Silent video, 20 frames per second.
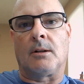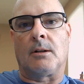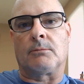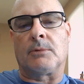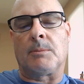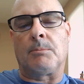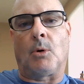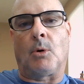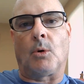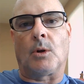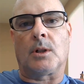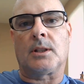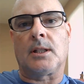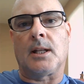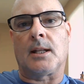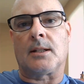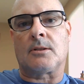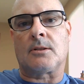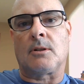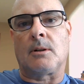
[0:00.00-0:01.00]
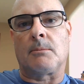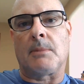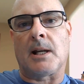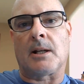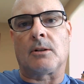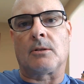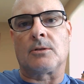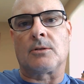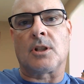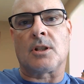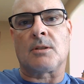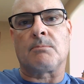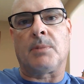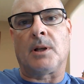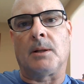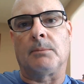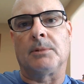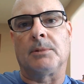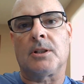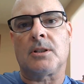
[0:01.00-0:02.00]
report that Trend Micro just
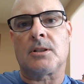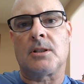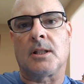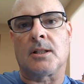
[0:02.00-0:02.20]
published.